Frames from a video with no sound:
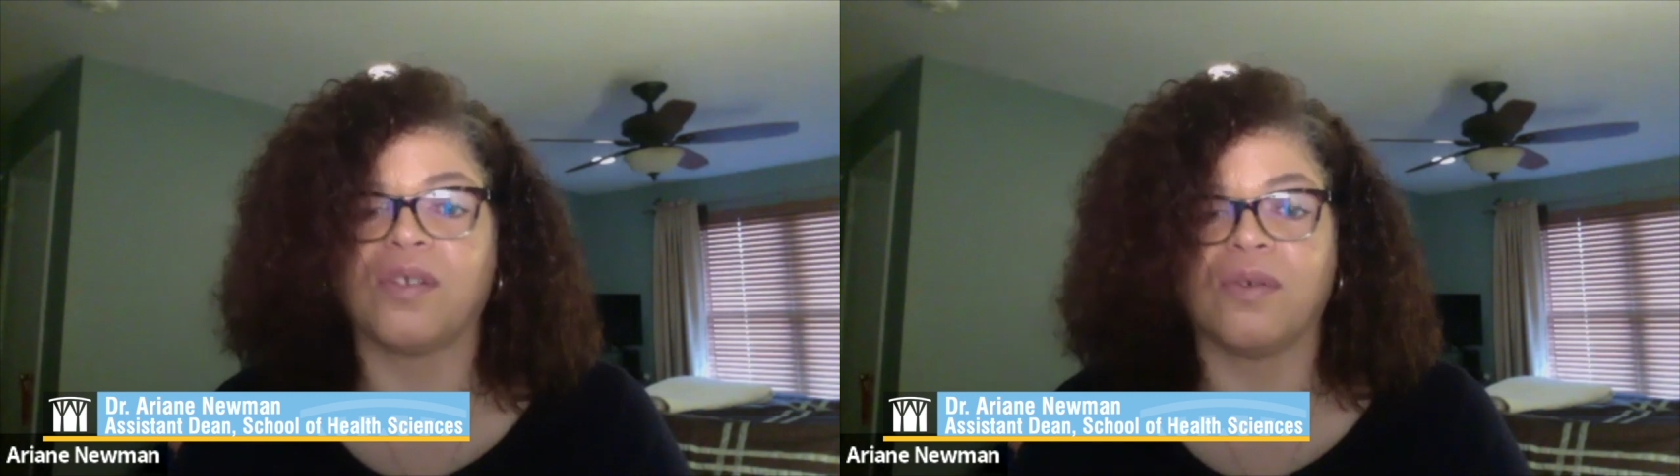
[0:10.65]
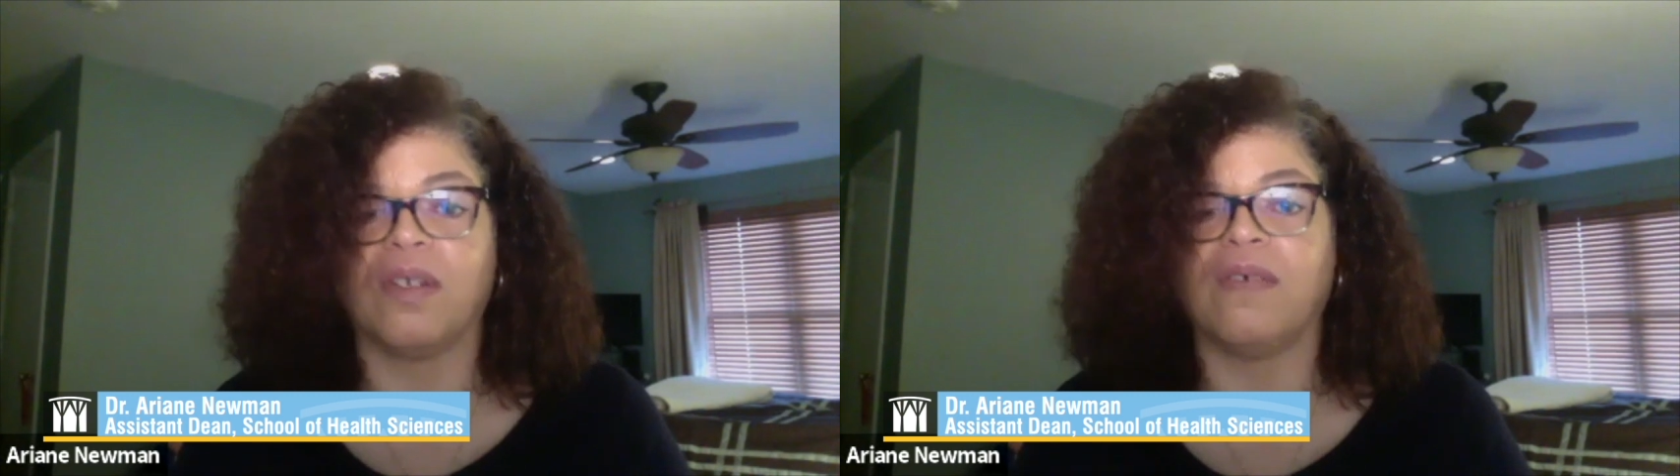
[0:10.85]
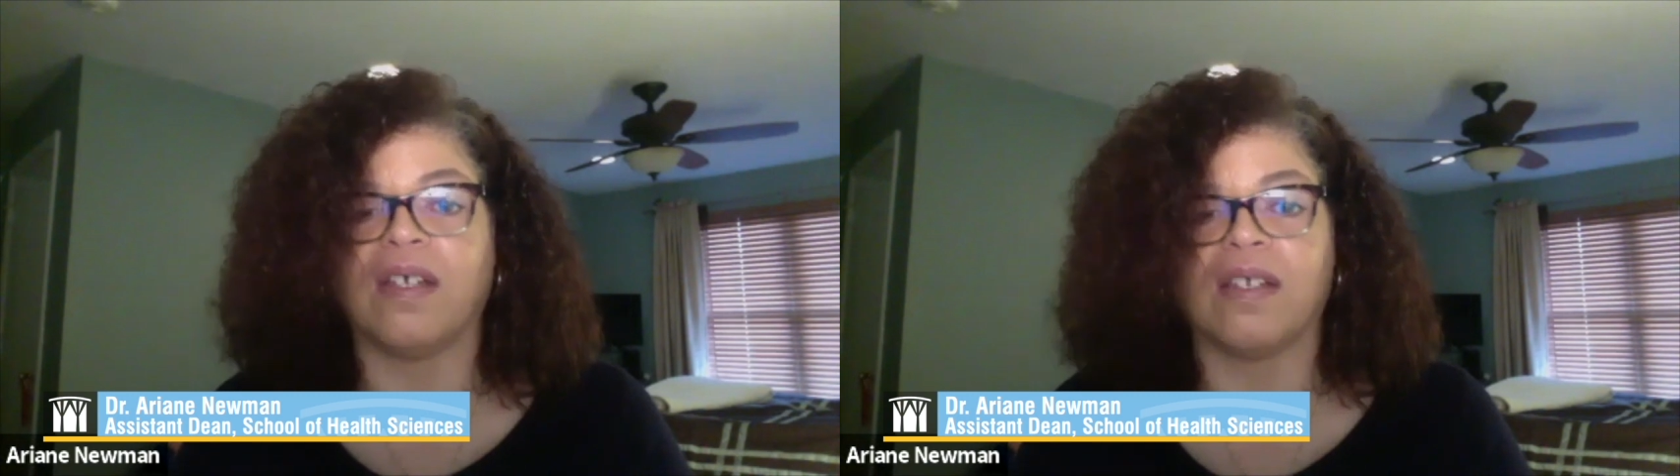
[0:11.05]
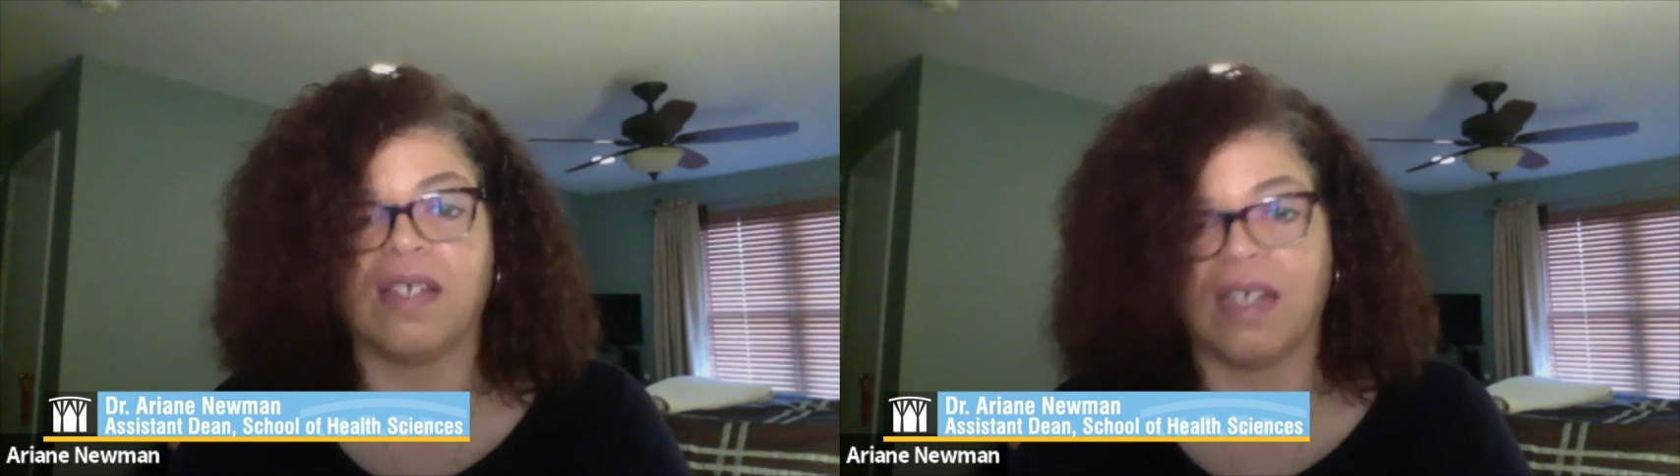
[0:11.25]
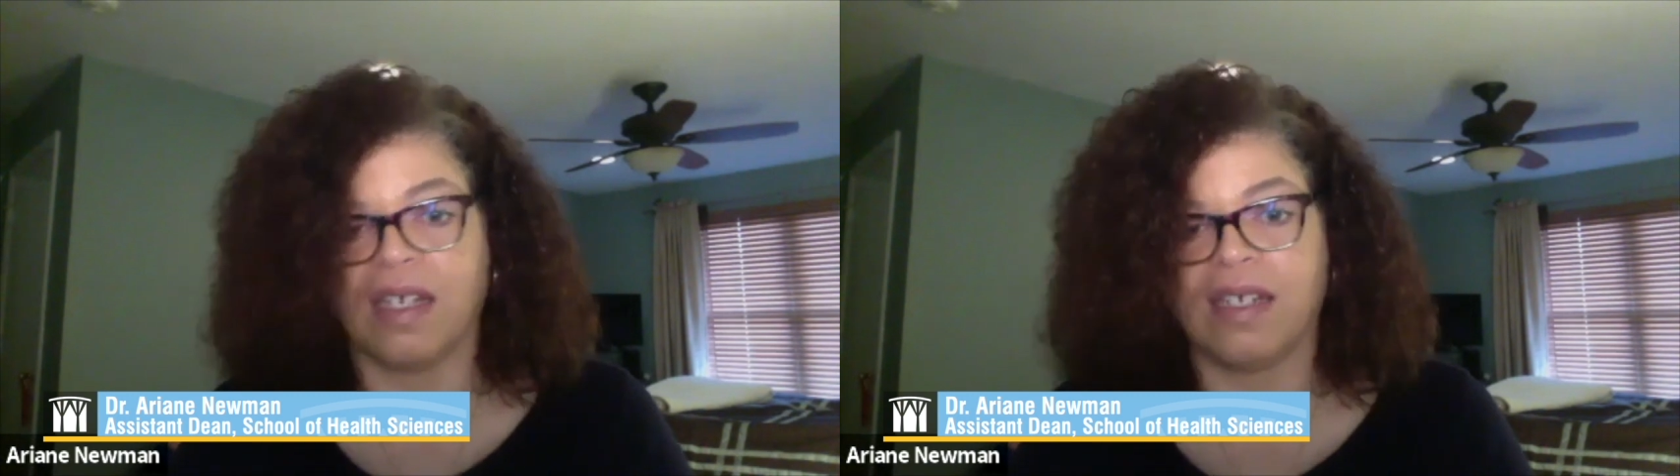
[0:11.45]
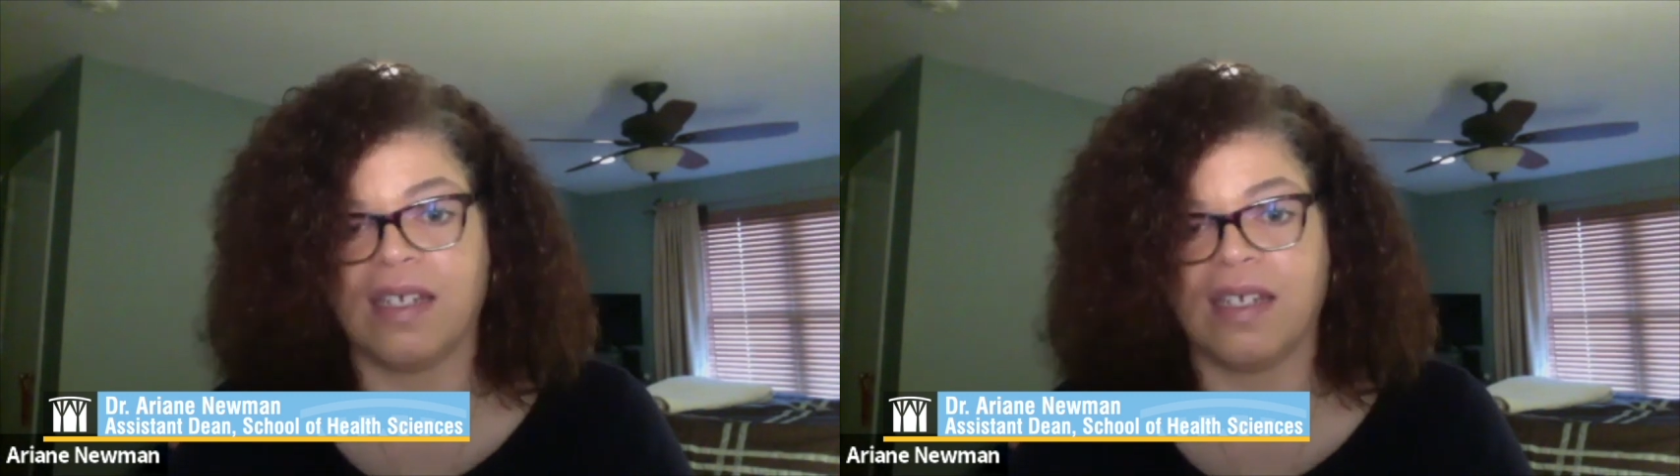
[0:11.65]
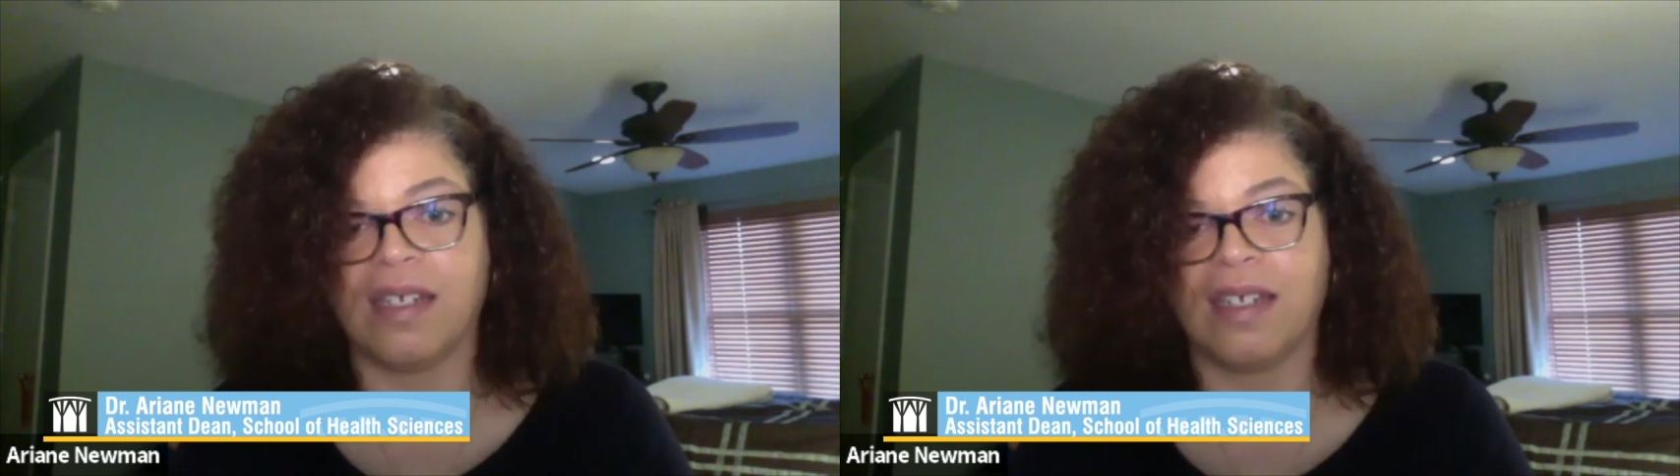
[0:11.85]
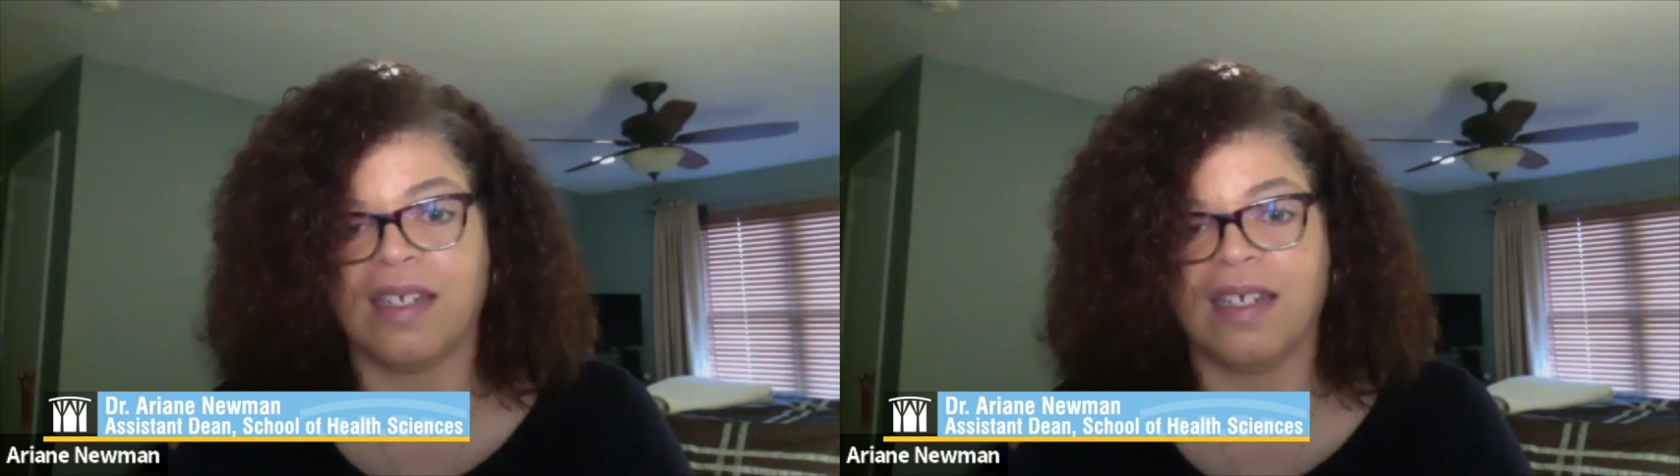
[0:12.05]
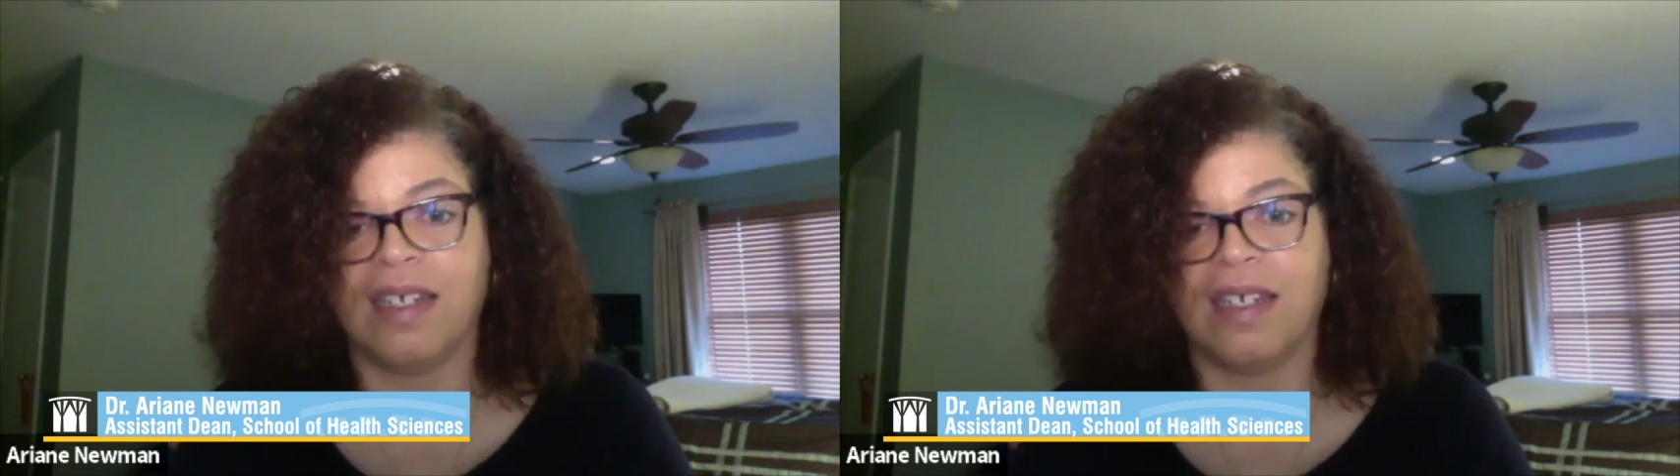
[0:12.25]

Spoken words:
School of Health Sciences.